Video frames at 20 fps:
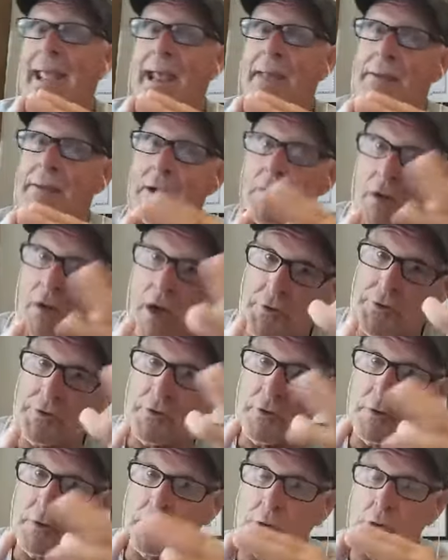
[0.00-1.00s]
and they're
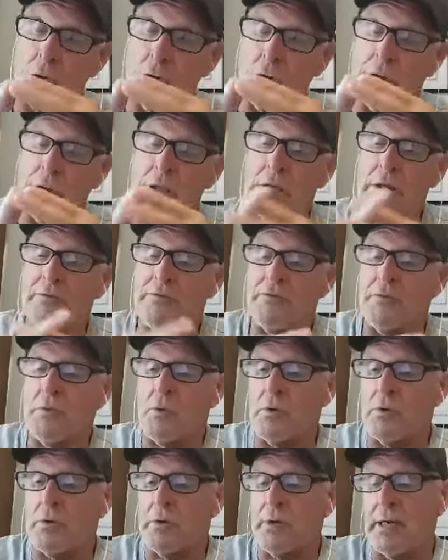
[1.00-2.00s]
also looking
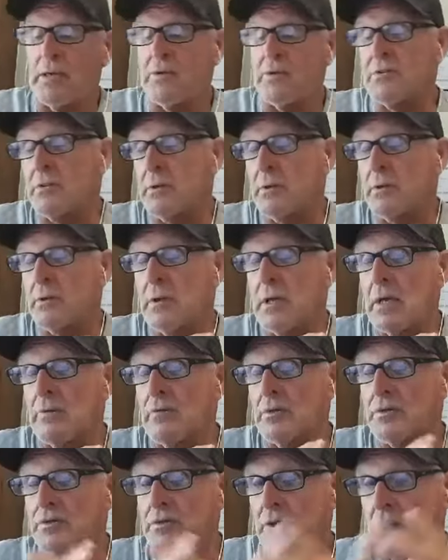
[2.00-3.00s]
for insulin
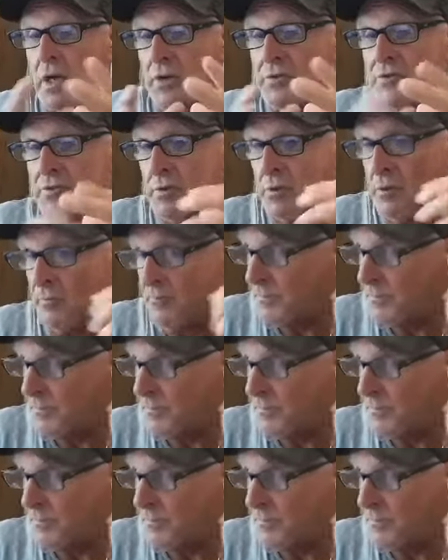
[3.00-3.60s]
levels also.